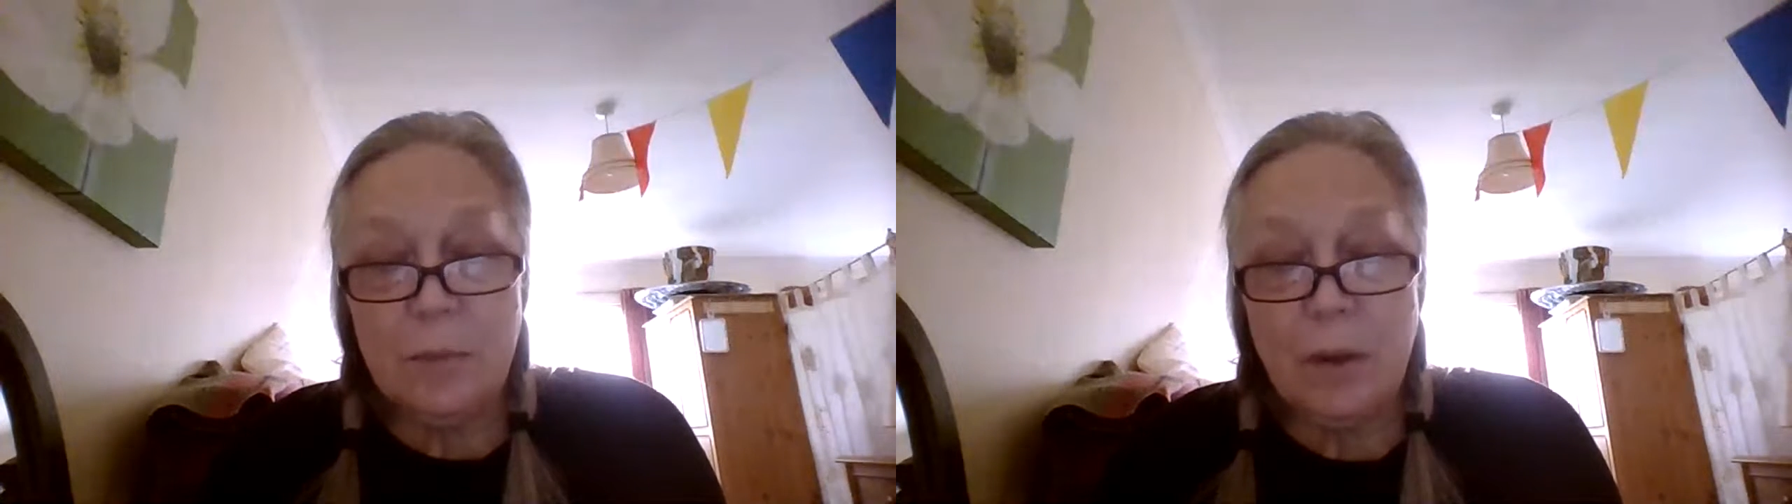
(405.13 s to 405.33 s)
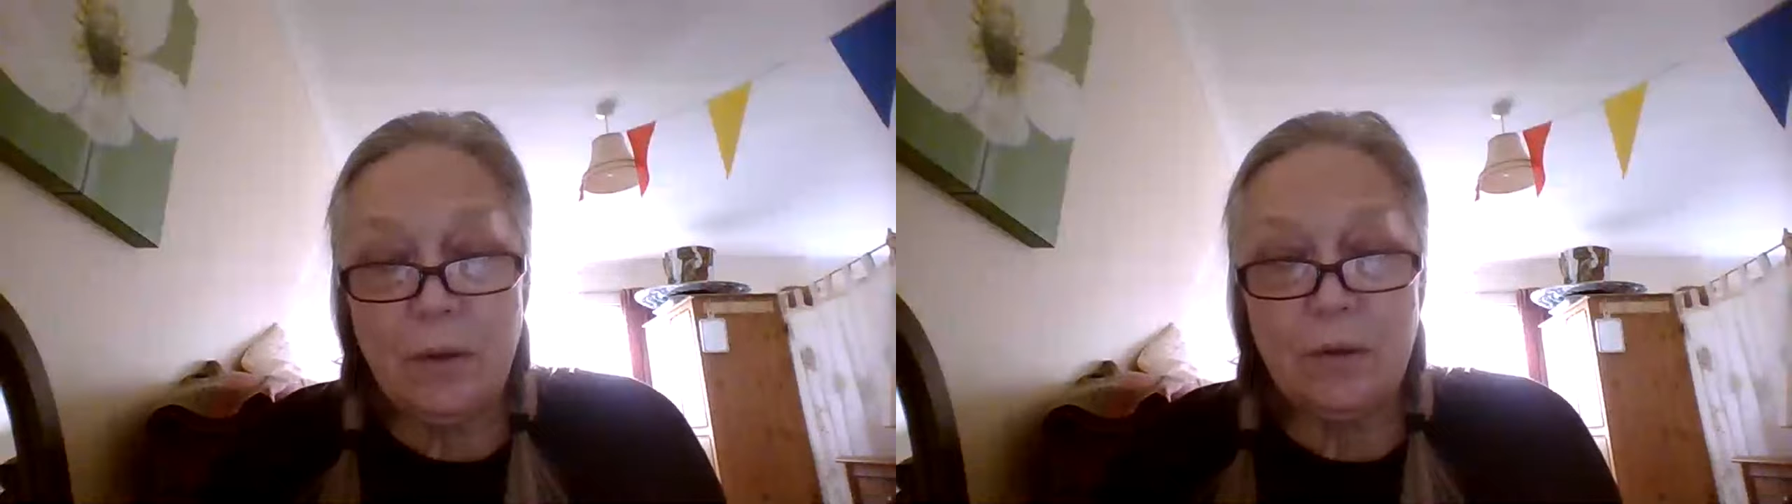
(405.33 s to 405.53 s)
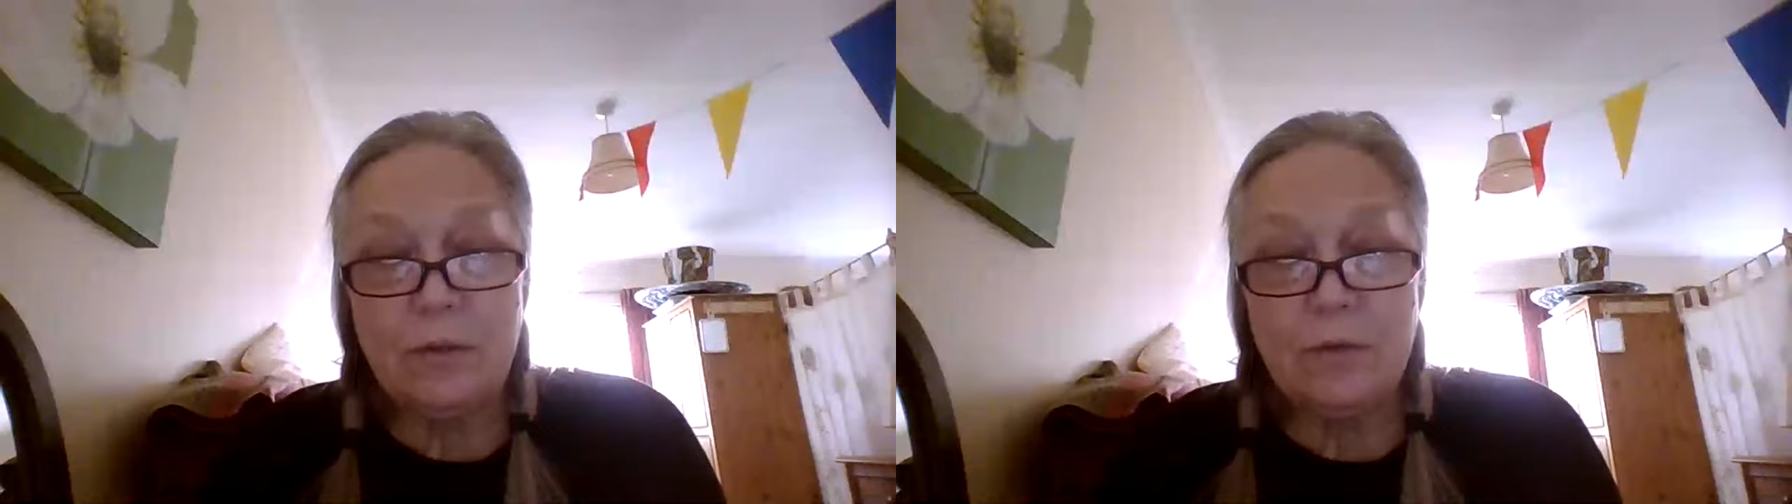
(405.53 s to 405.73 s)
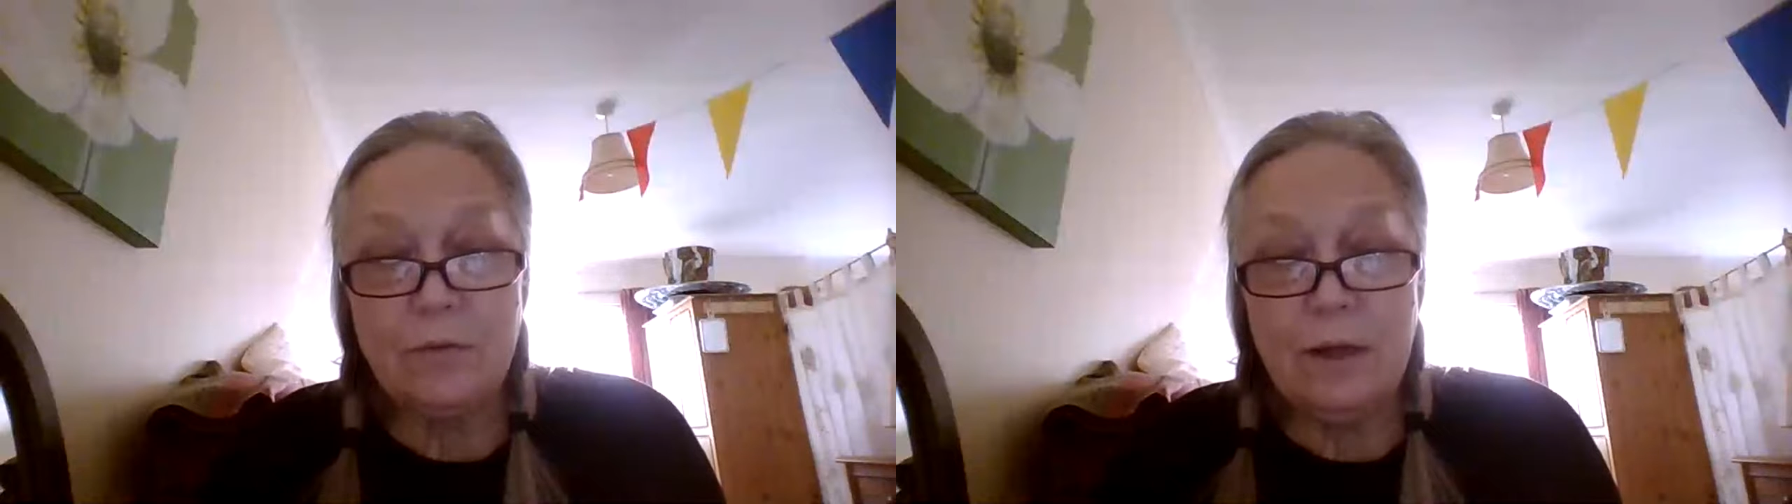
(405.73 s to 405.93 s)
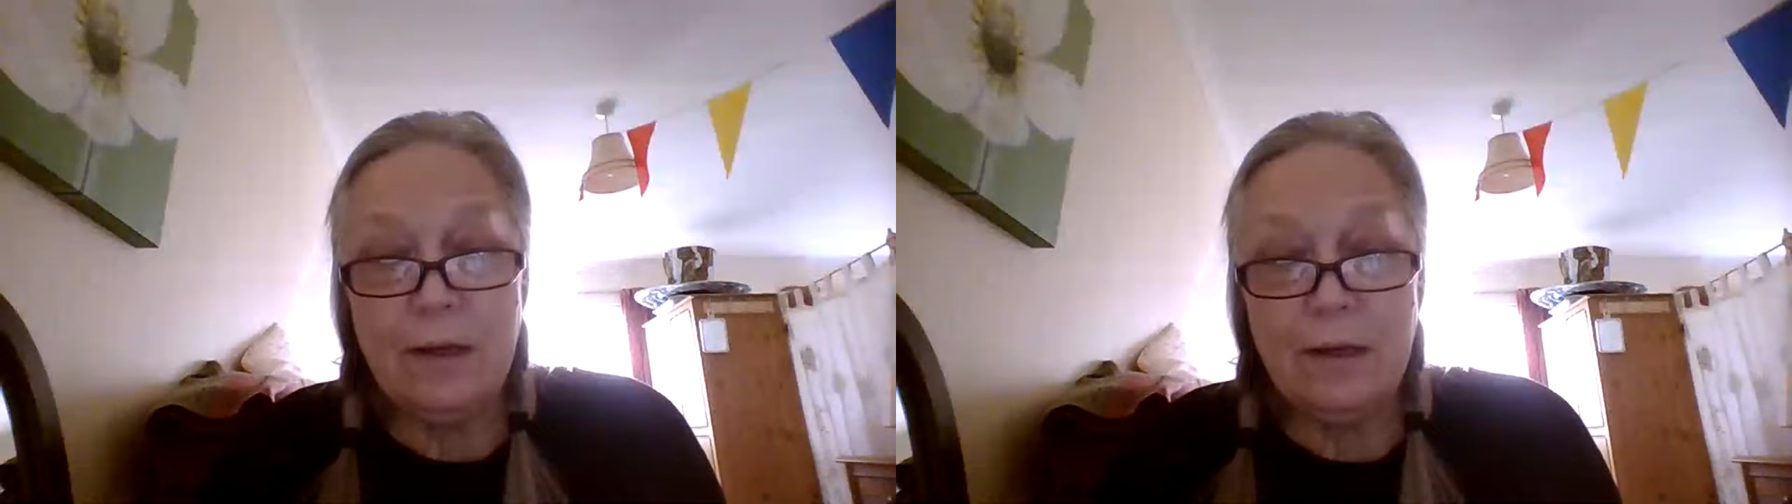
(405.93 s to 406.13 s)
part
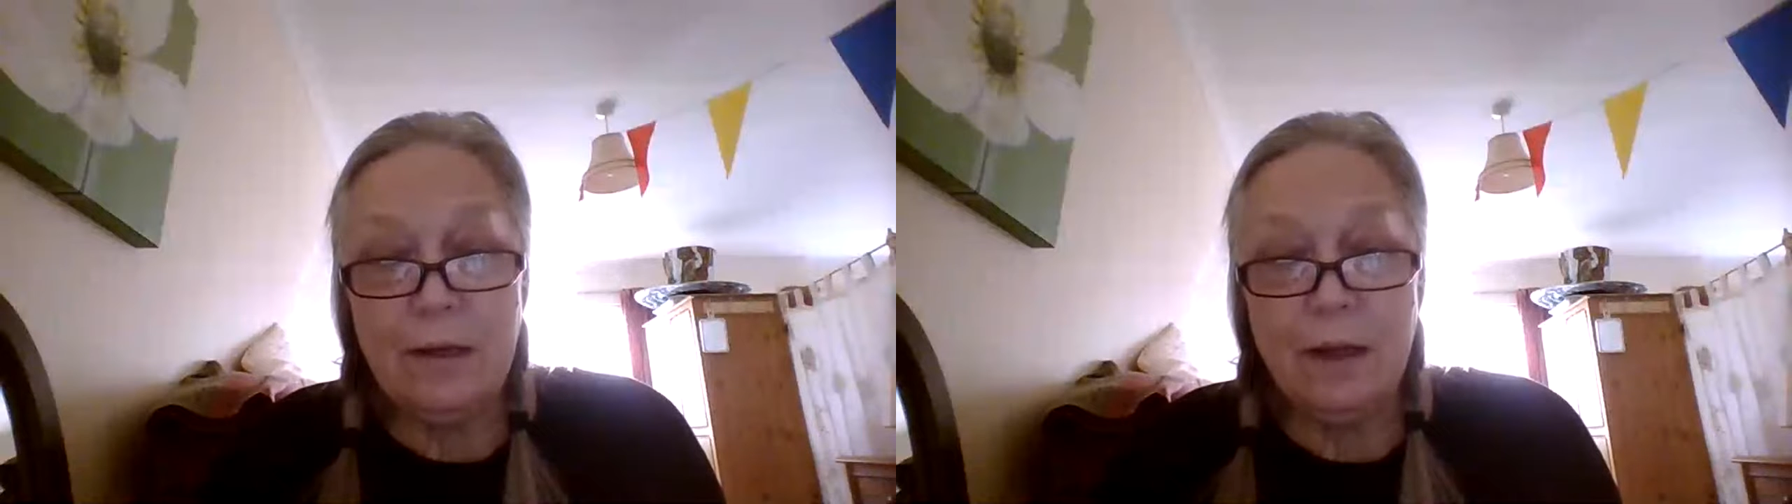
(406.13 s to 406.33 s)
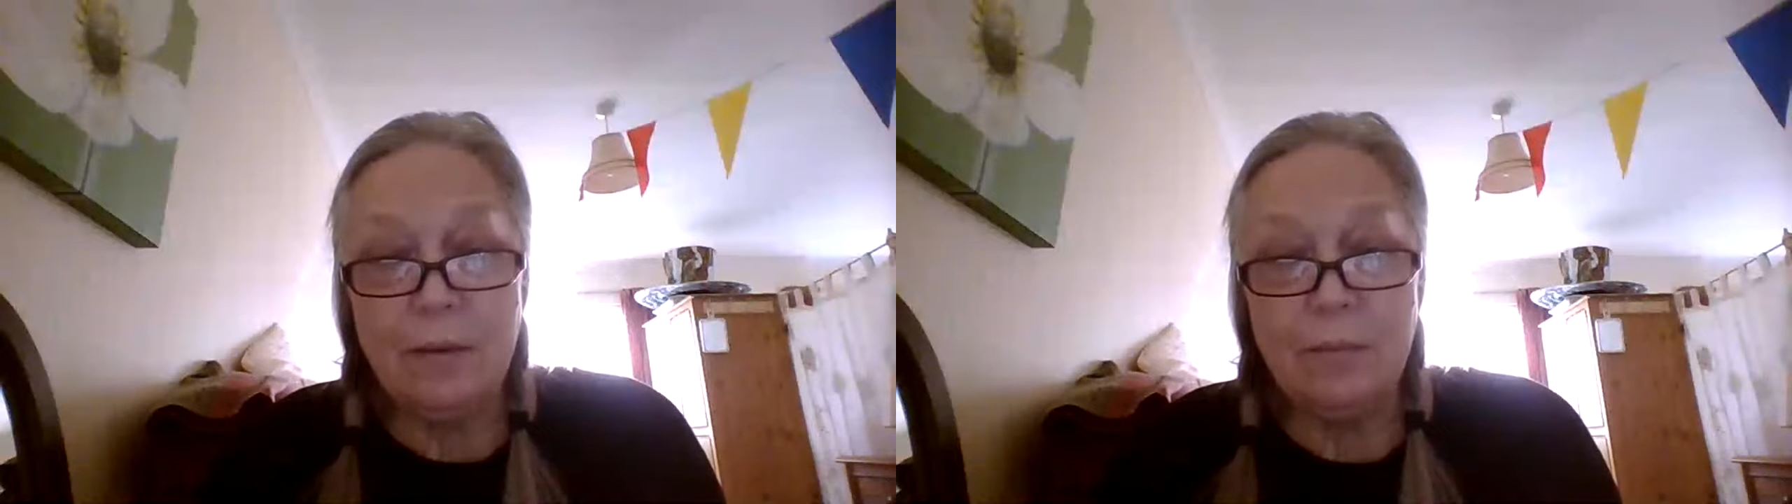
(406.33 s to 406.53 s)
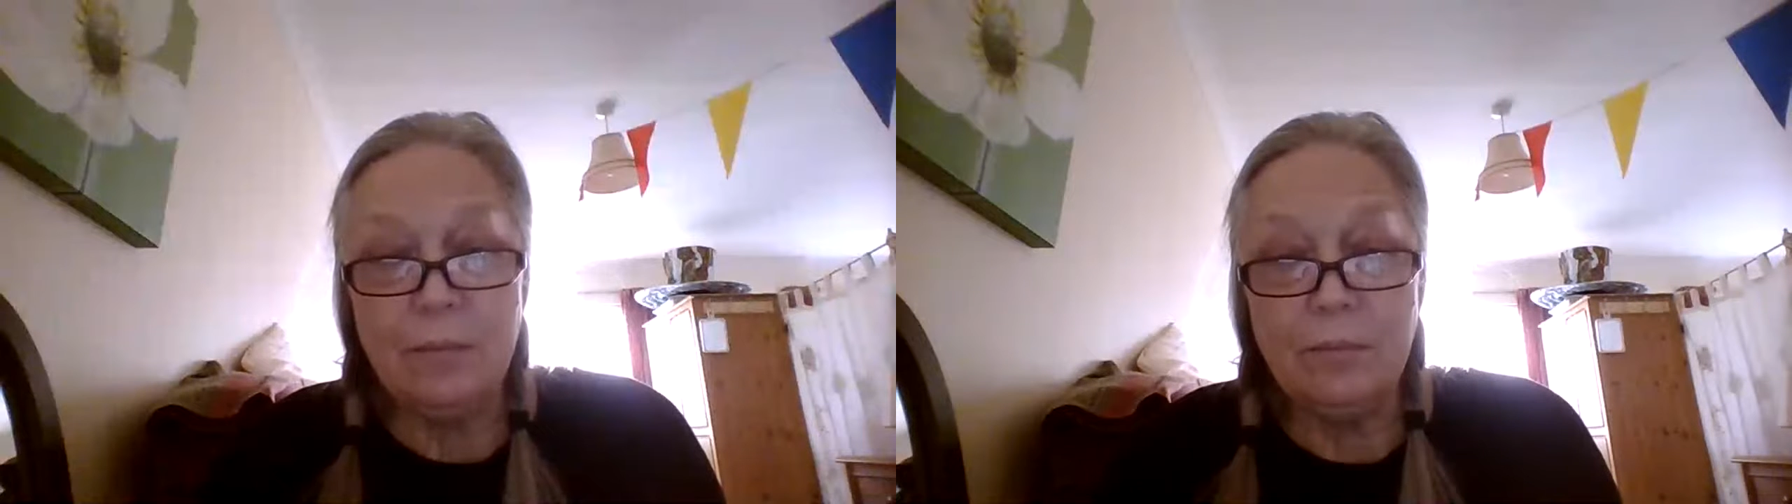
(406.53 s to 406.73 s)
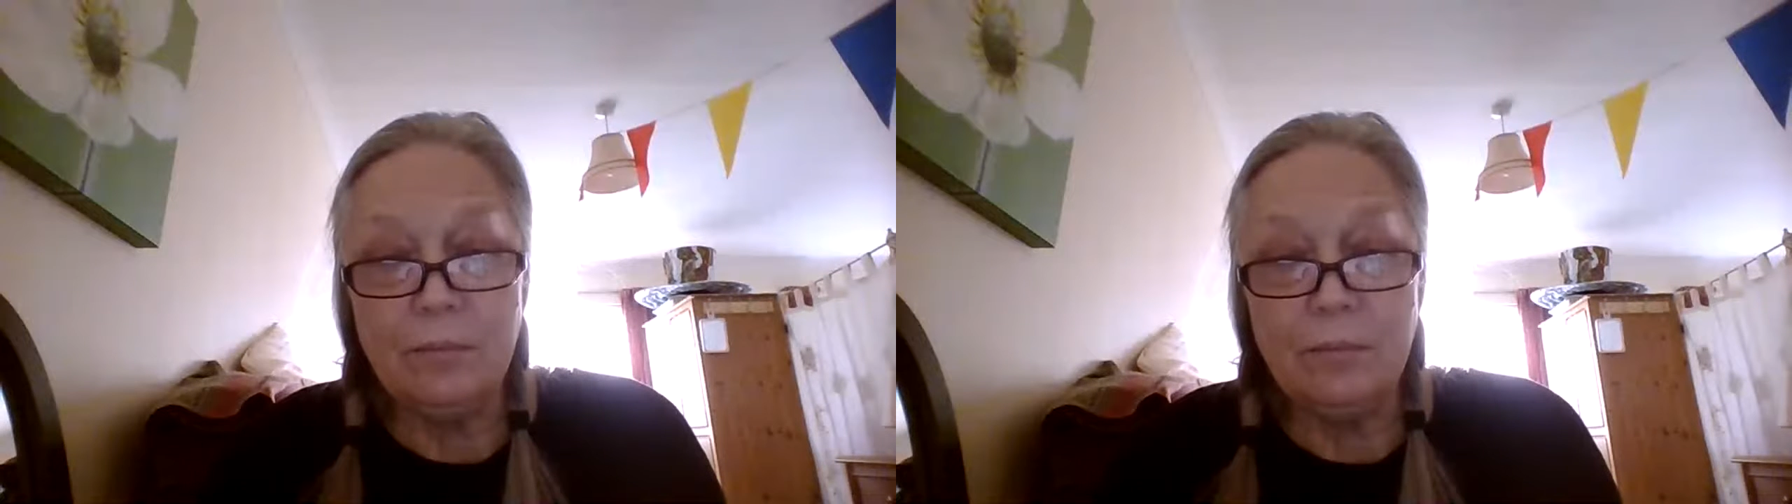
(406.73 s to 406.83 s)
of Gillingham.